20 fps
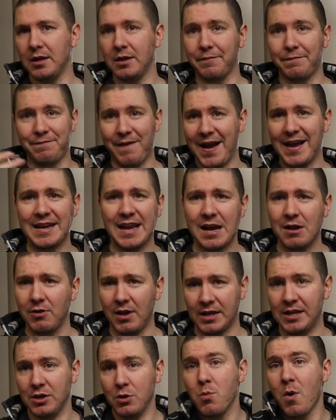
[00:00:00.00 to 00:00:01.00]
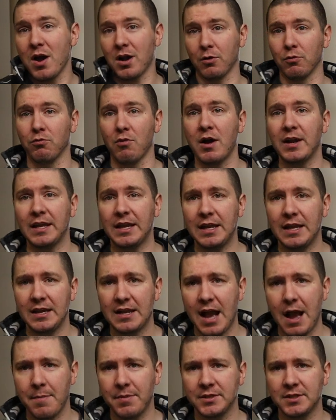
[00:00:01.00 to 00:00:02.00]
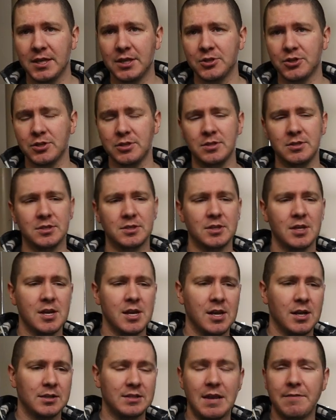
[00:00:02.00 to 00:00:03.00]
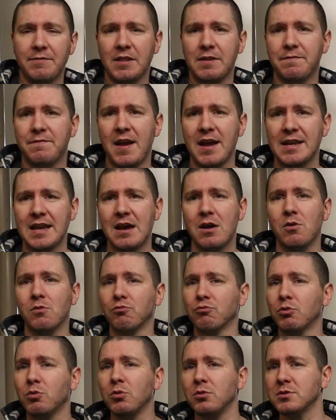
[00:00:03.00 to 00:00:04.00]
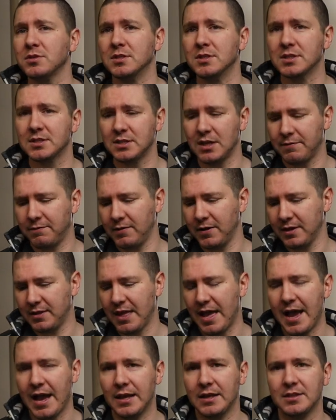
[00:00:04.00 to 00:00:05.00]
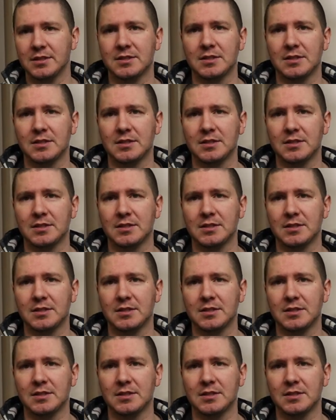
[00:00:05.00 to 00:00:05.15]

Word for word: find out and you want to run it in competitions definitely find out rules and stuff like that.